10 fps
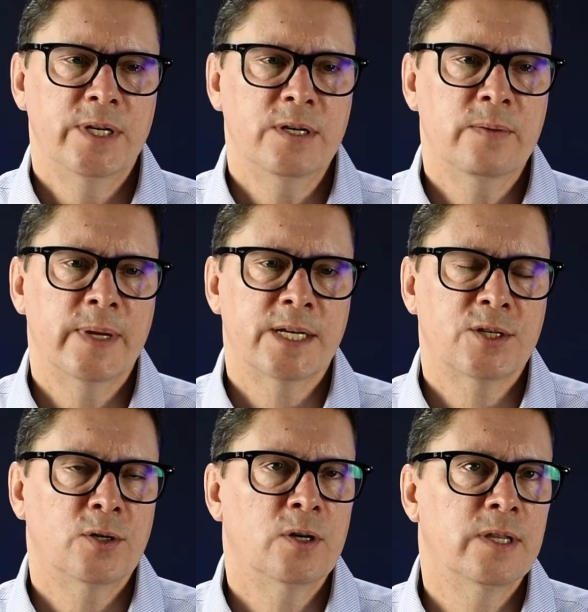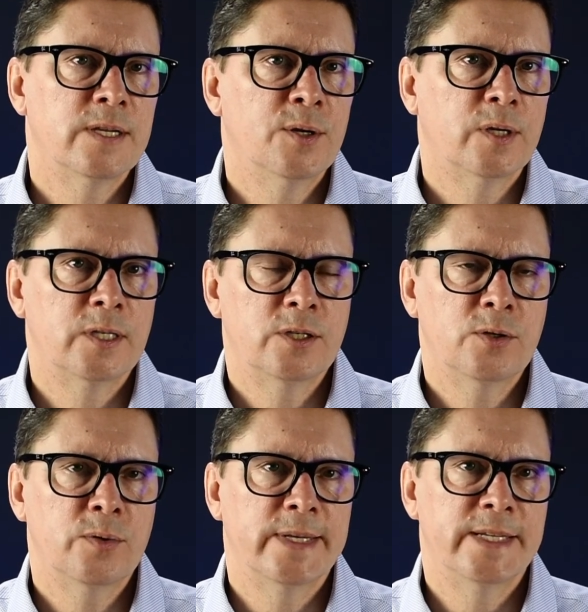you to make sure that you can
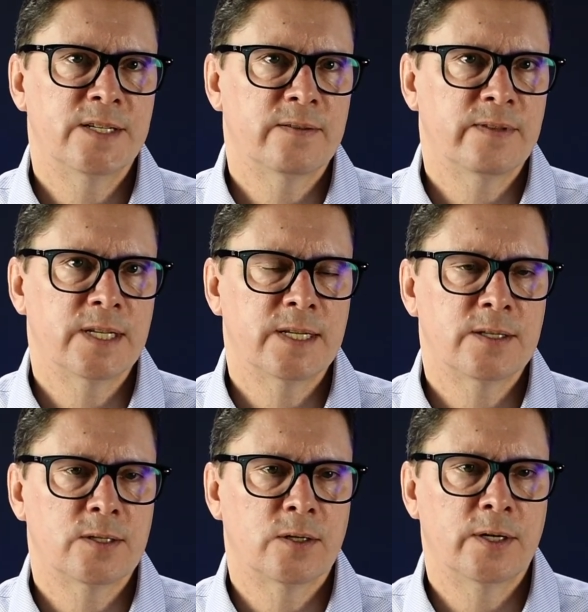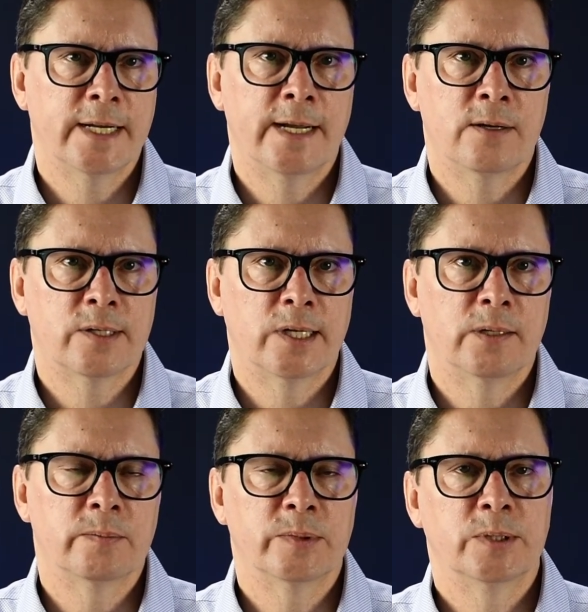do each of these learning
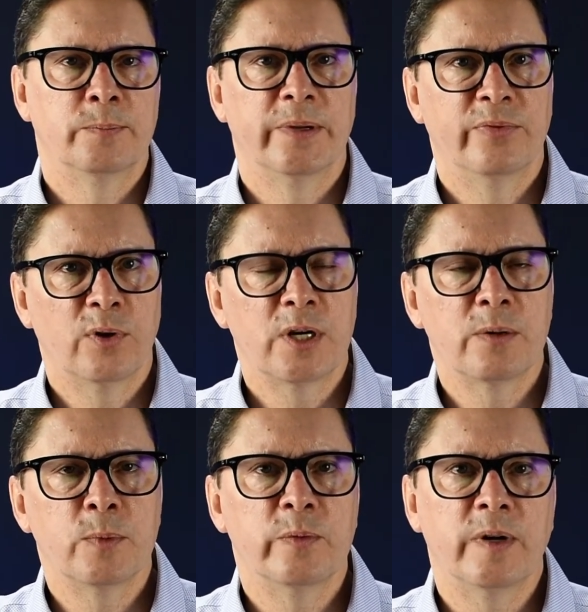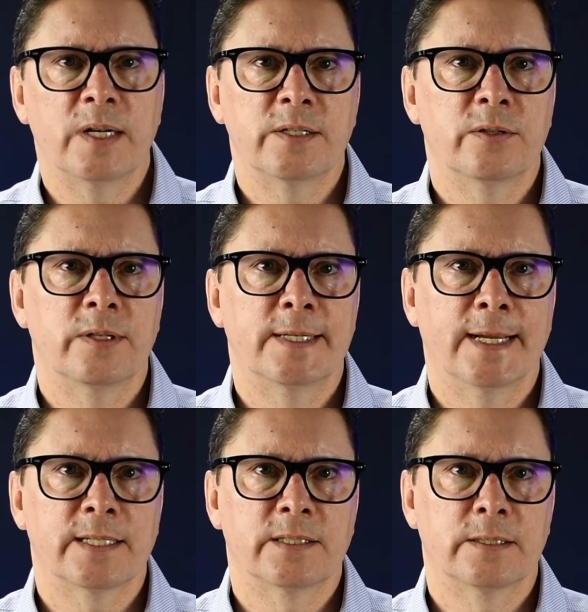outcomes before you move on to the
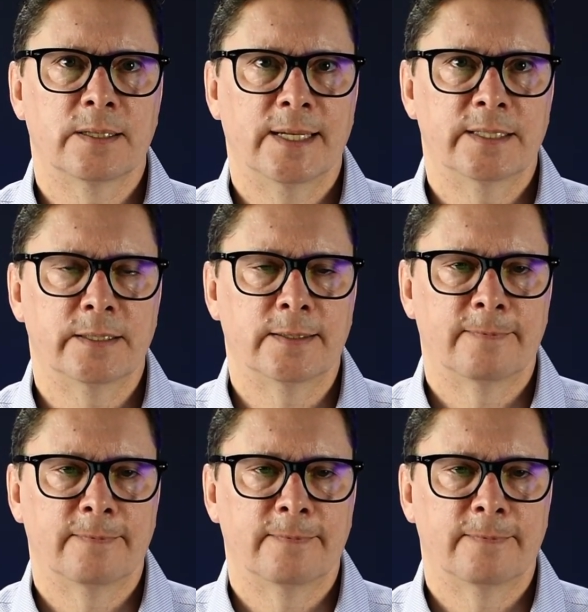next lesson.